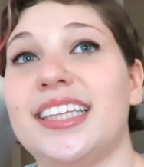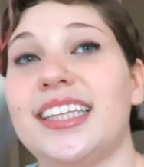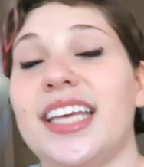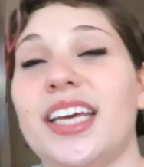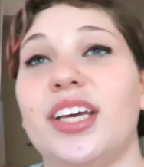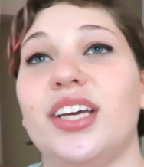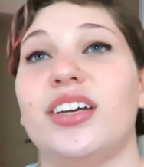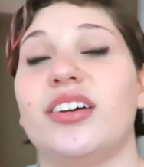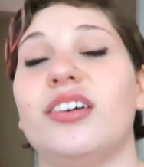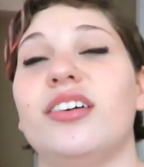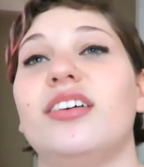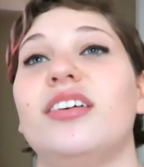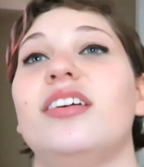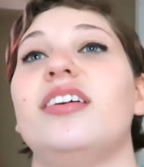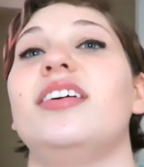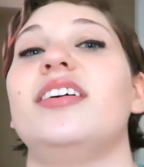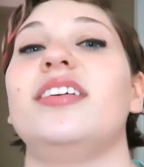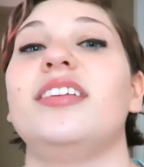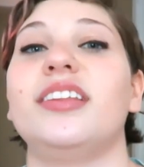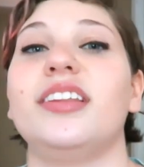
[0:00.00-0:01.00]
They,
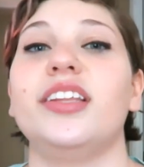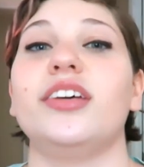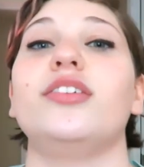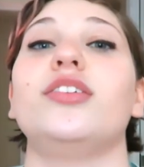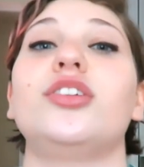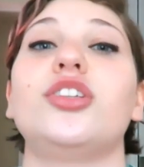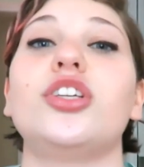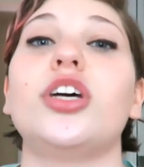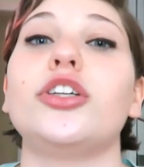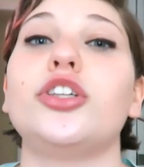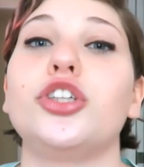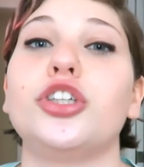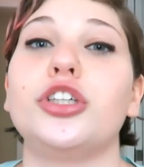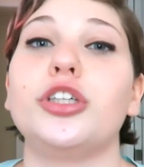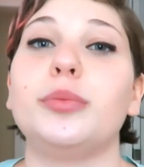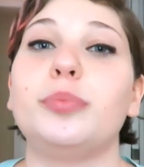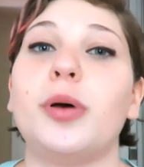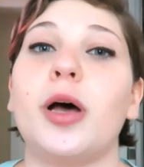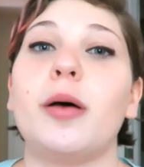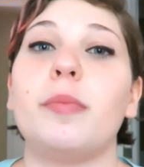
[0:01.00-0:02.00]
oh, they're such
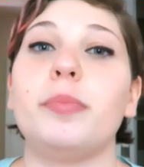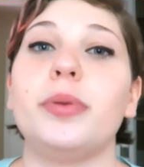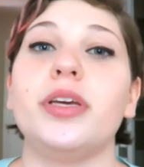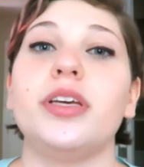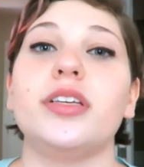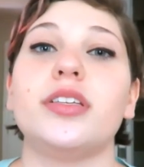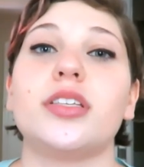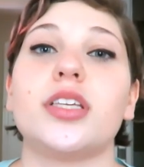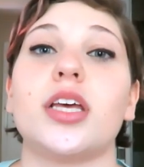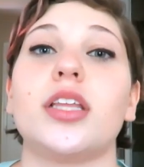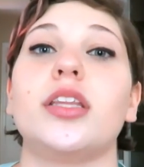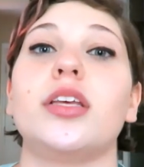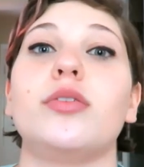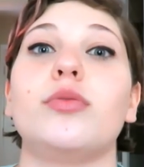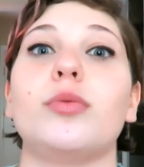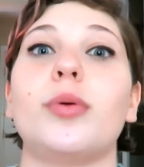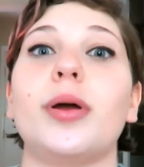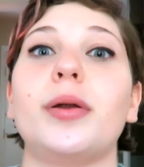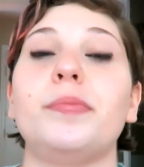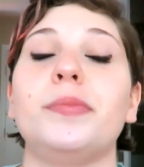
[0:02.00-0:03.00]
good puppies and they
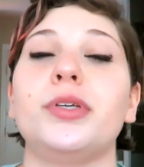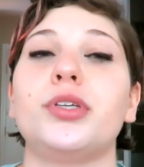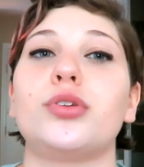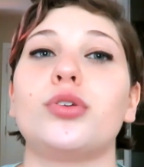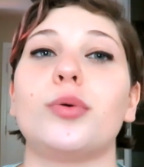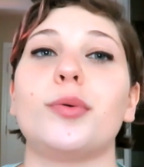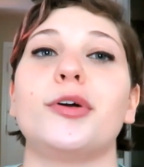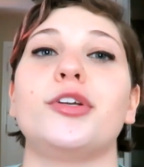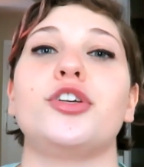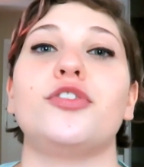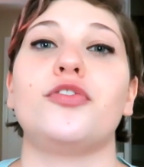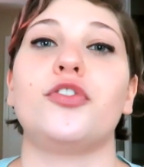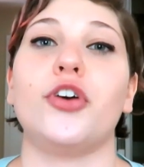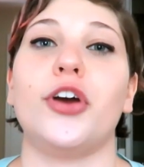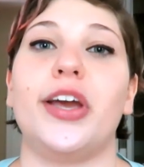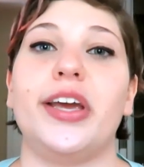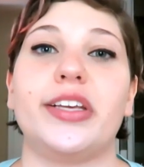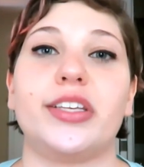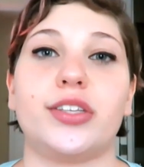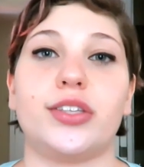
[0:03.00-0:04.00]
remind me so much of
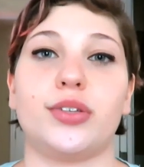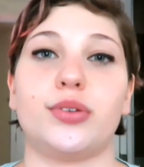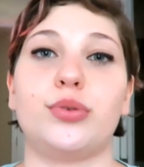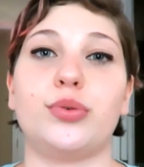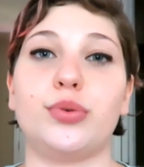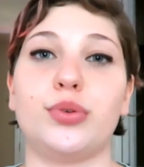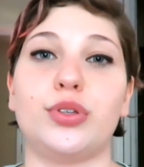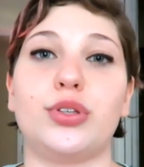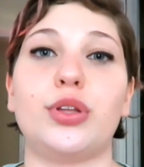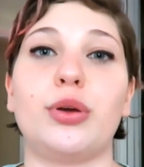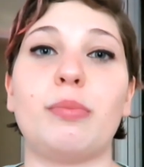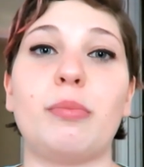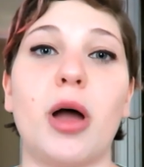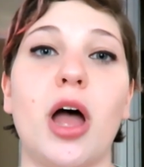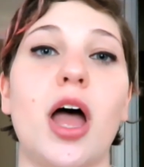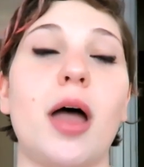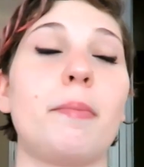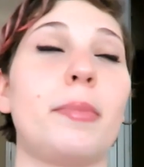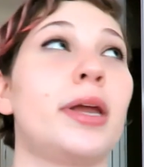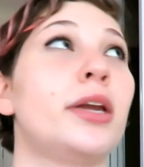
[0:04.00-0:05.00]
Grace, who's their
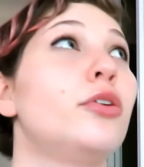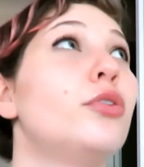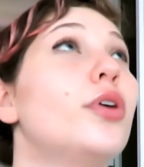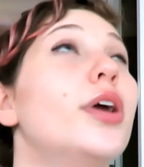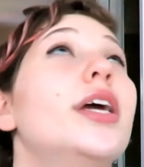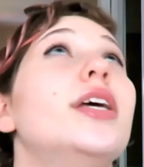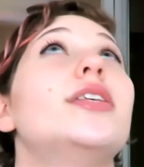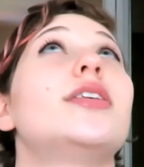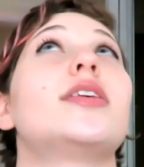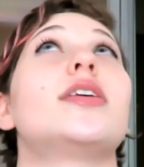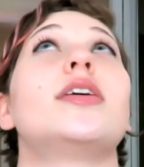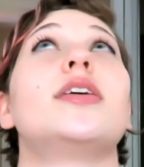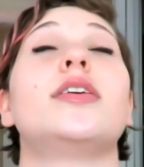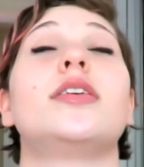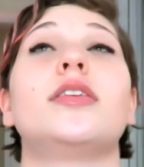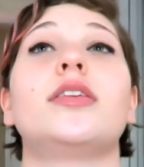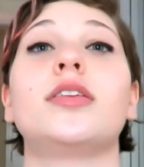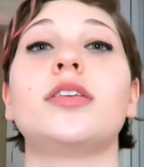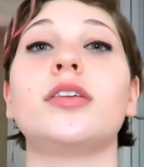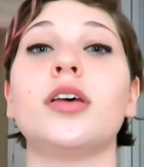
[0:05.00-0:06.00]
mom. And Grace
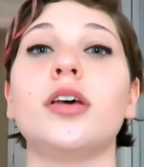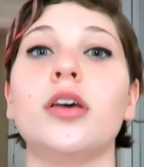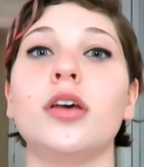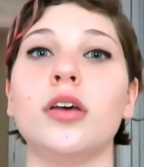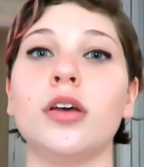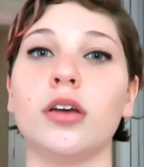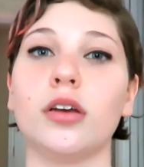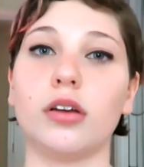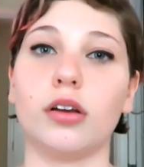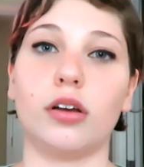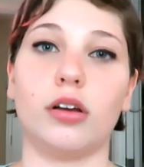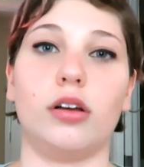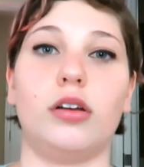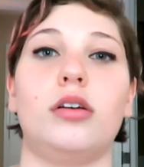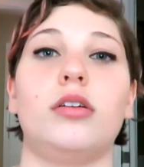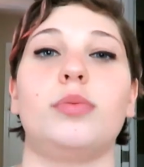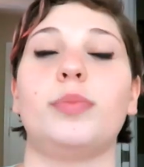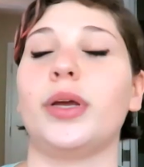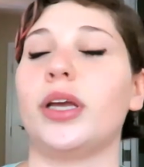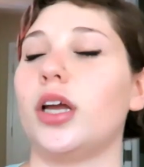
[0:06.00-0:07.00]
is,
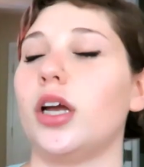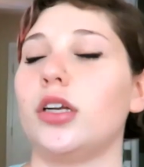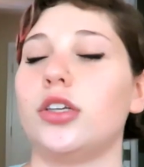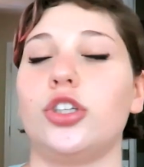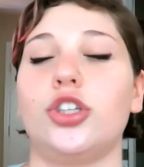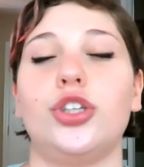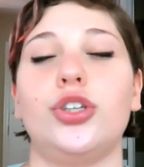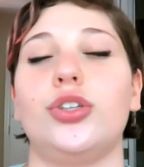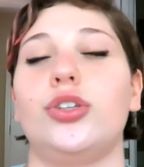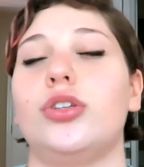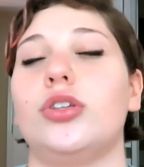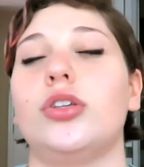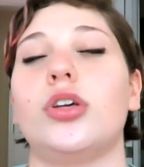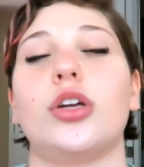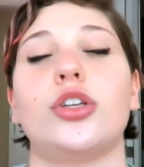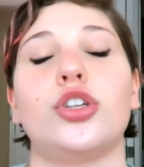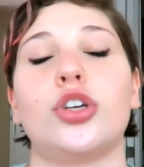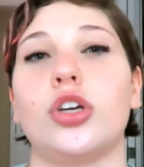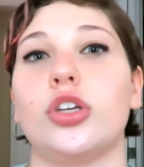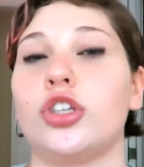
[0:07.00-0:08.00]
oh my God, she's
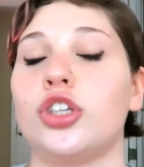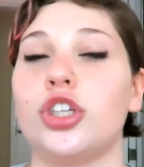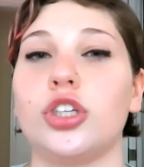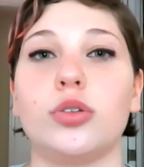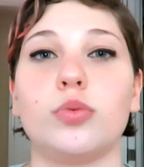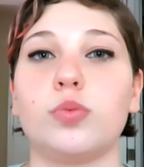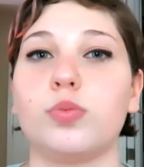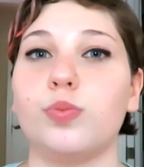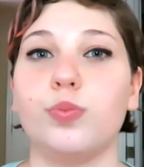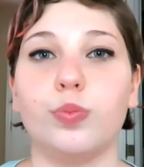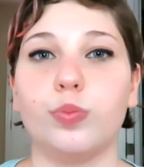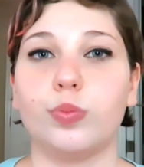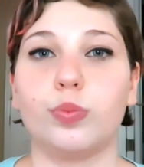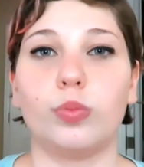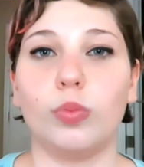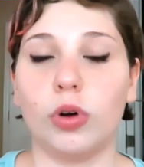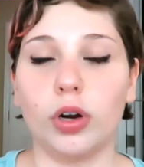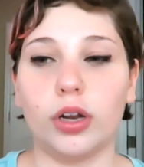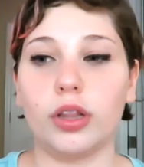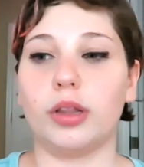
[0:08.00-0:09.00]
such, she's
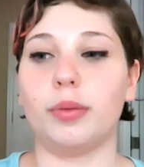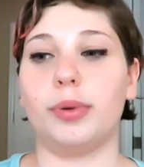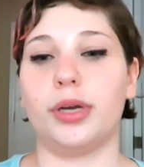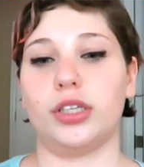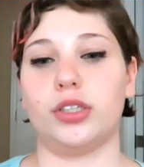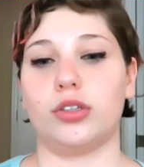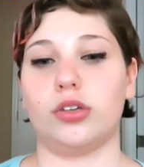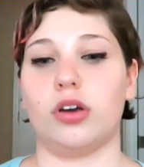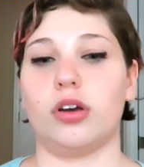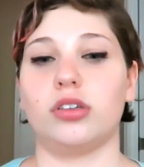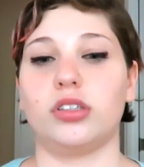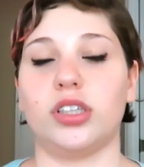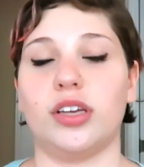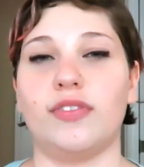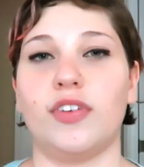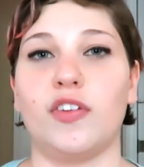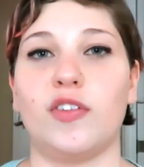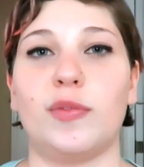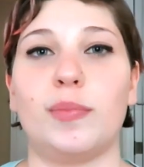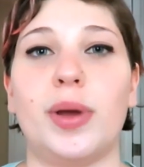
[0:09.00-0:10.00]
one of the best dogs
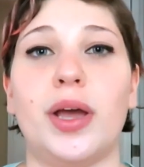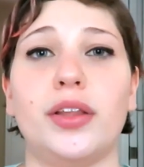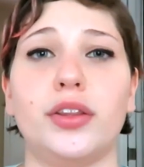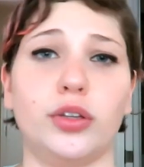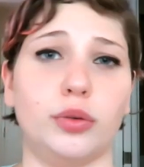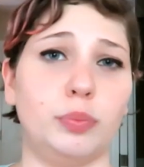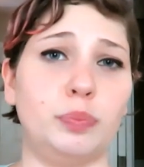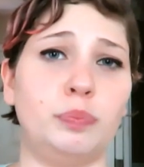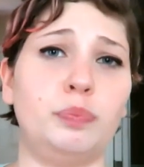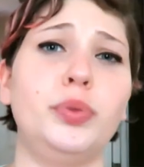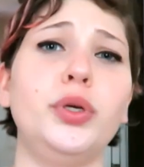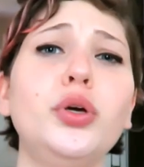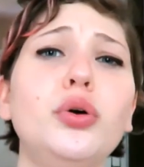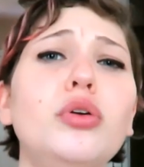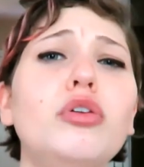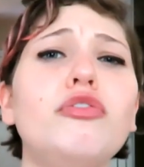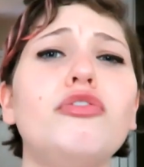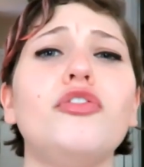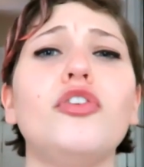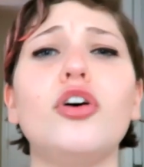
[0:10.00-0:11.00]
I've ever met. They're
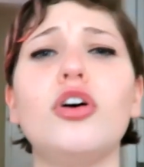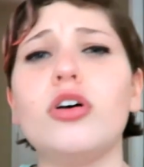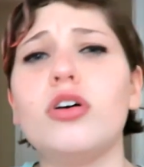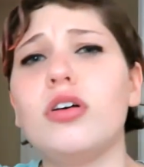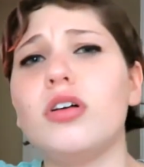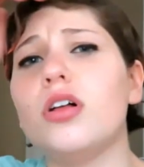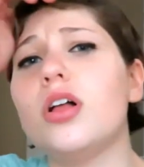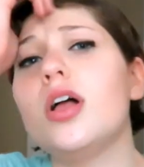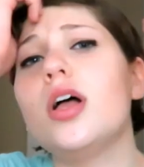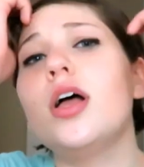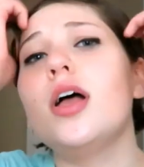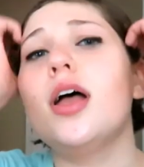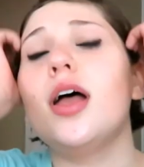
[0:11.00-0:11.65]
beautiful